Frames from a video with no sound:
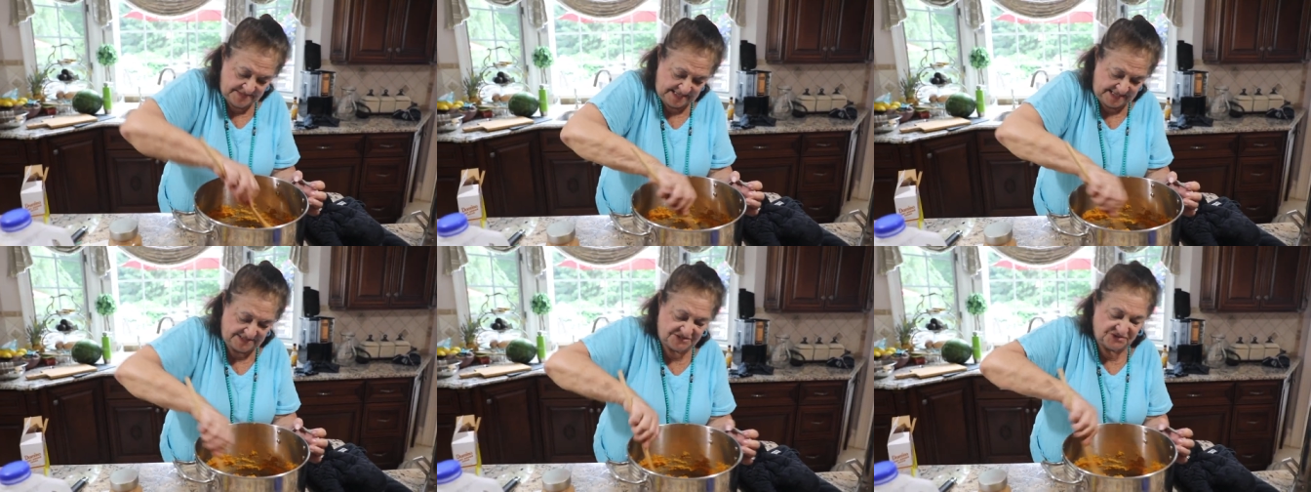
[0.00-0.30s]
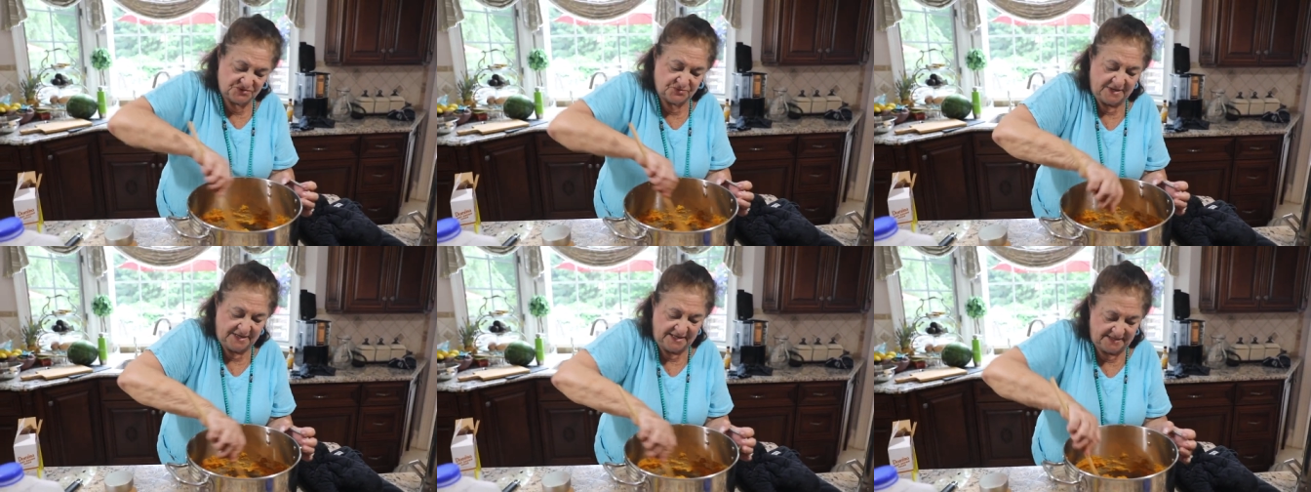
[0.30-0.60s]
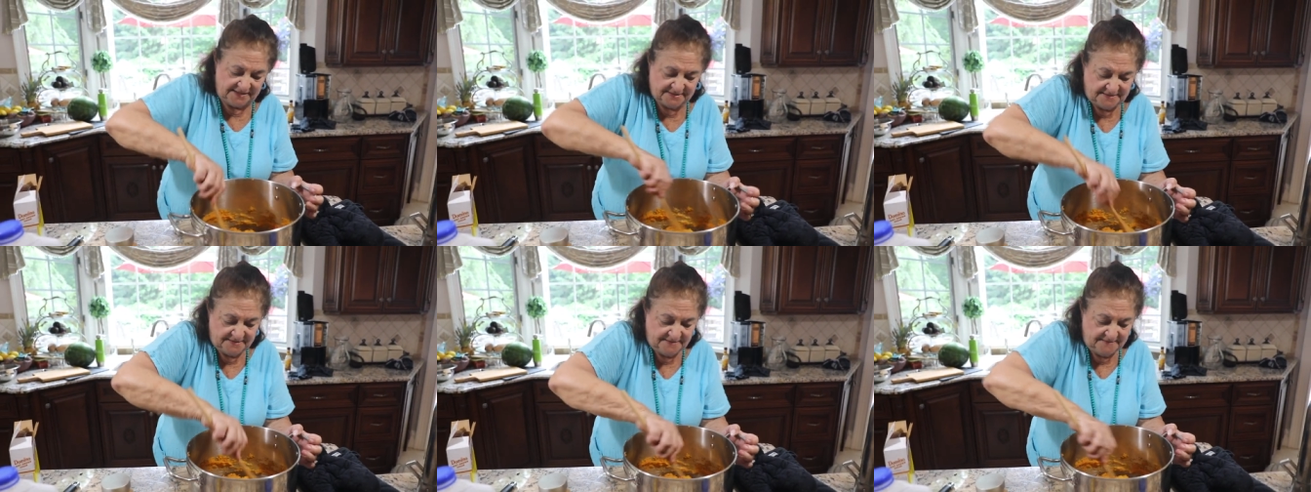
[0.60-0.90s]
That's right.
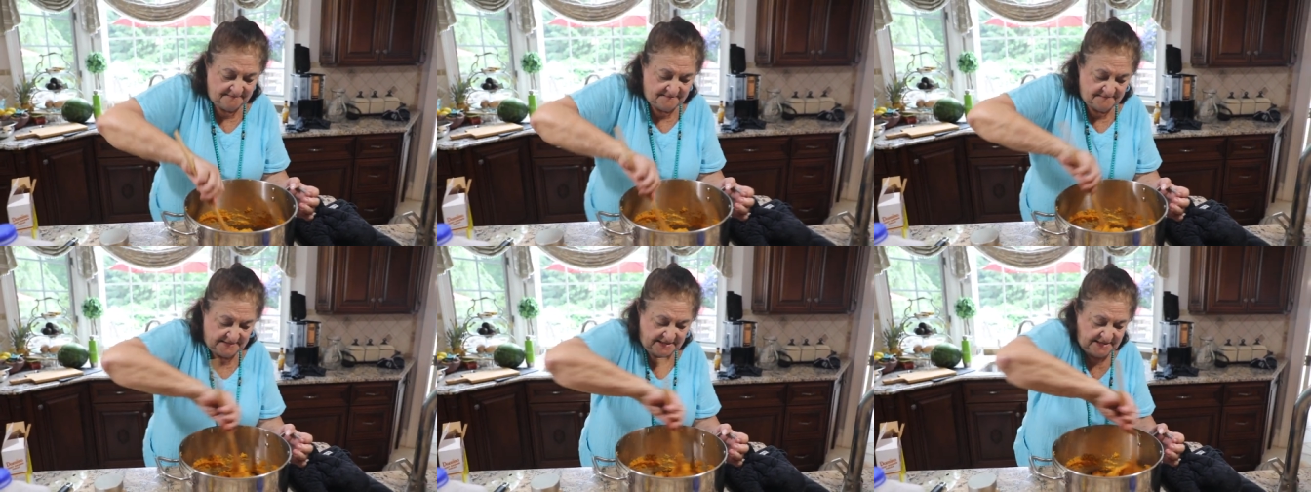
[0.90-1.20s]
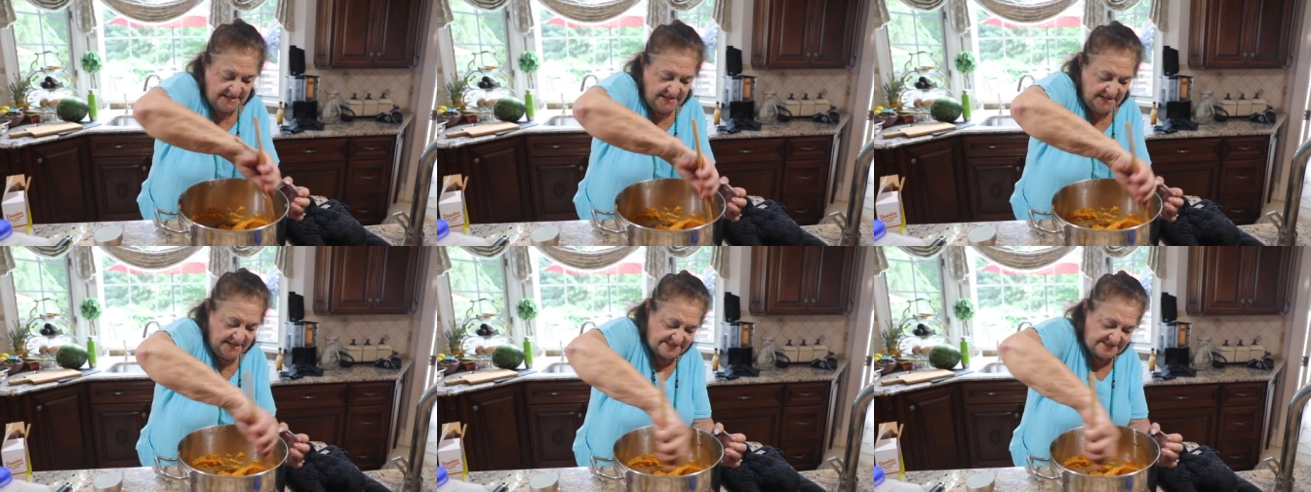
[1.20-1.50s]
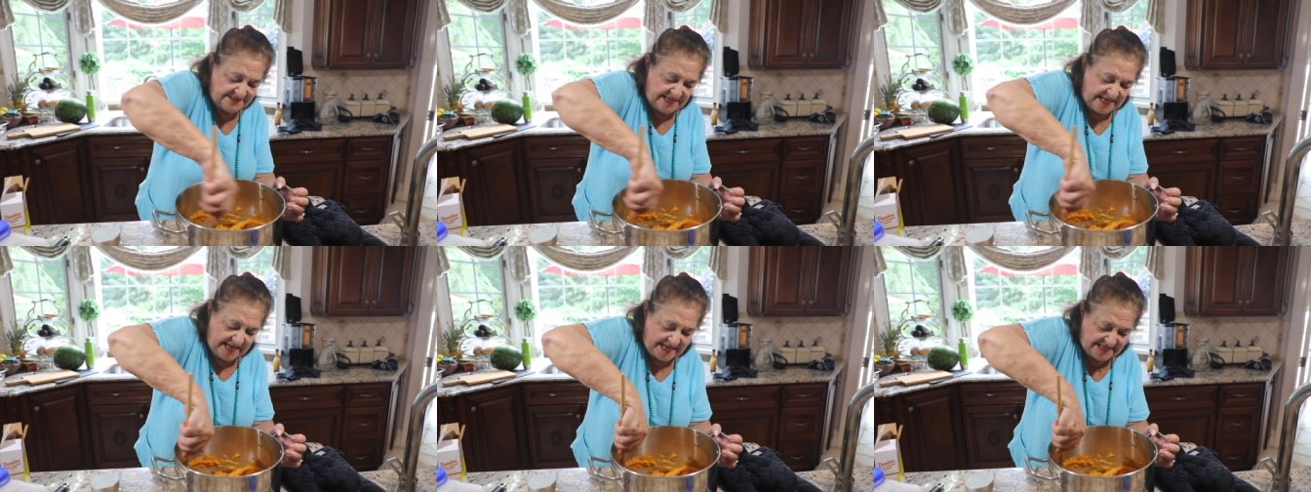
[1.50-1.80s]
And he
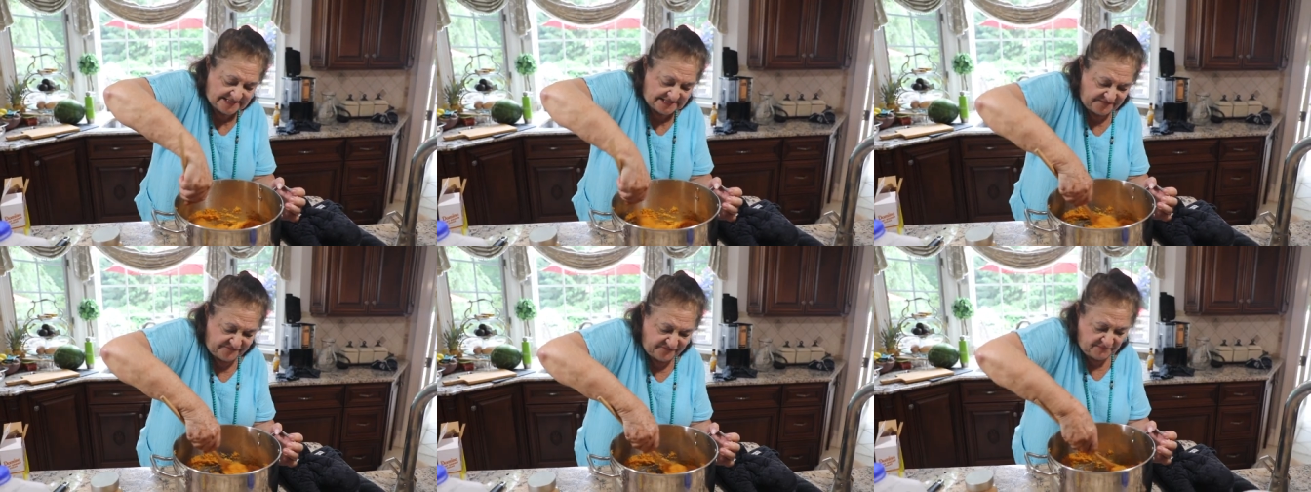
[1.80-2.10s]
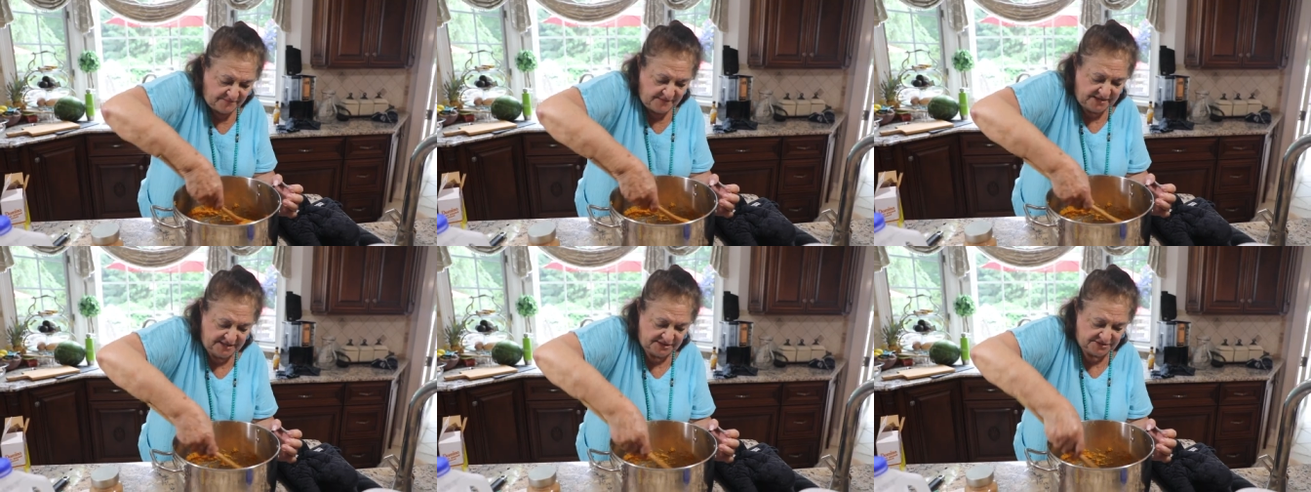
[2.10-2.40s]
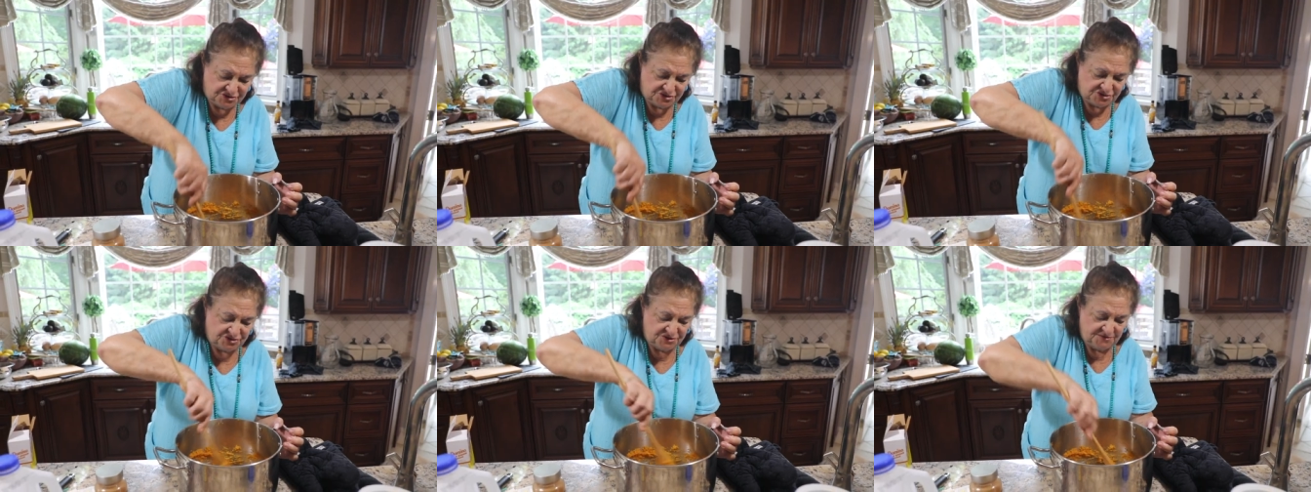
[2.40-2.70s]
doesn't ask for
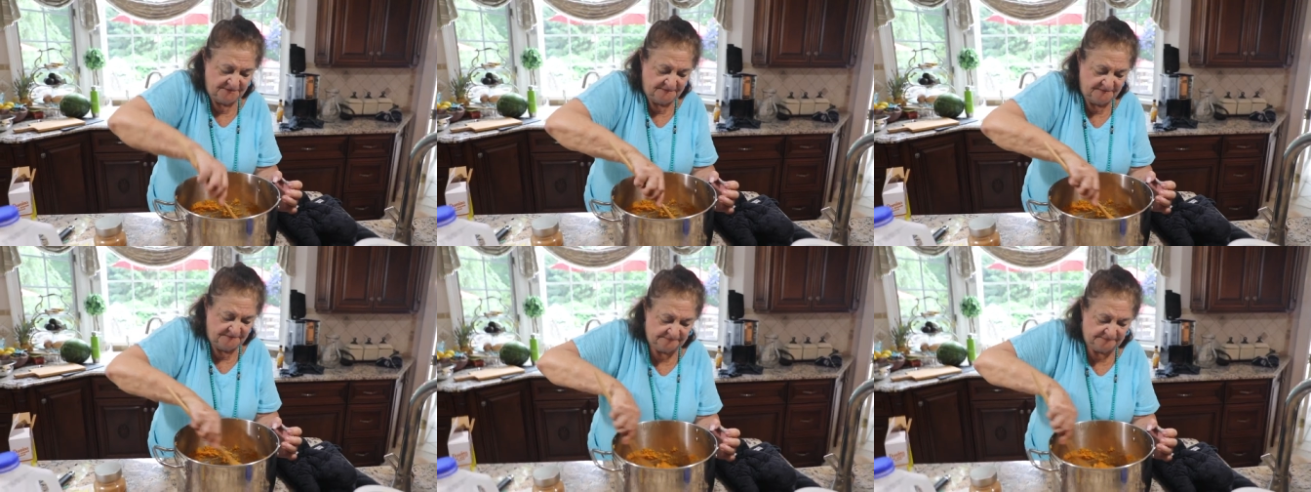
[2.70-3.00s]
much.